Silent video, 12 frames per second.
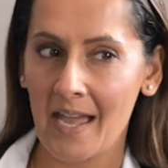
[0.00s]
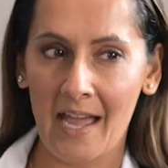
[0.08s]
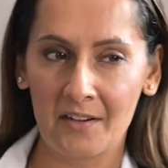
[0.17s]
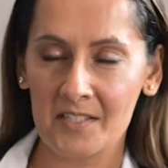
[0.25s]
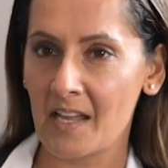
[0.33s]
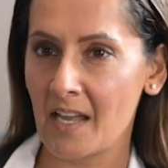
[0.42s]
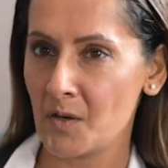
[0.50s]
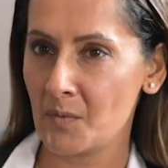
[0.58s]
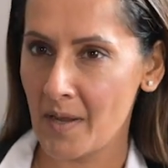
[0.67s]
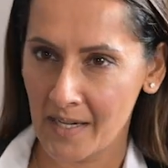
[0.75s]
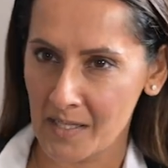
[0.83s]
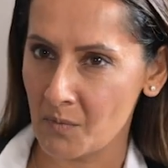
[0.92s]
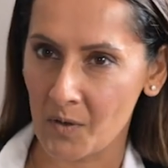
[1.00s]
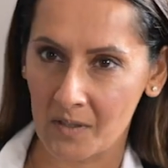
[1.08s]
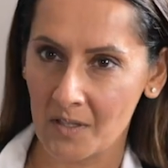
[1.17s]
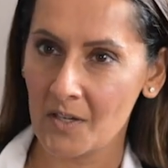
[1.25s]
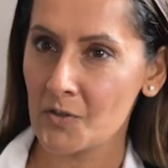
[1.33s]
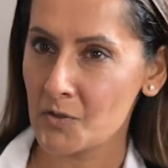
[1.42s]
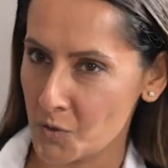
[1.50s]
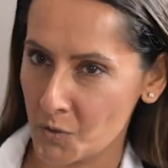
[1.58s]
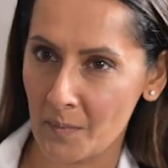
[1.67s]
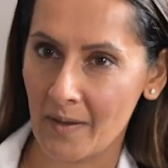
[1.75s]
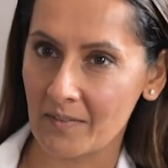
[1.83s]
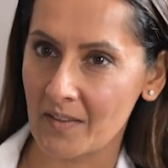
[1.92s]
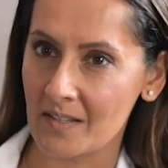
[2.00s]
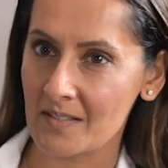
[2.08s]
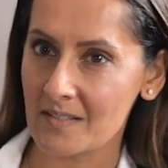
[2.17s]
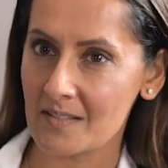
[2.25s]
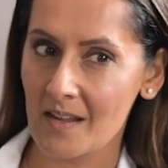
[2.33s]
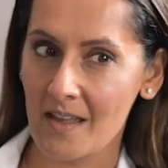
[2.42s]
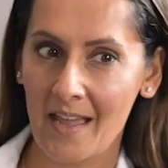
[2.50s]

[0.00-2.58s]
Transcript: How does that help anyone talk about this?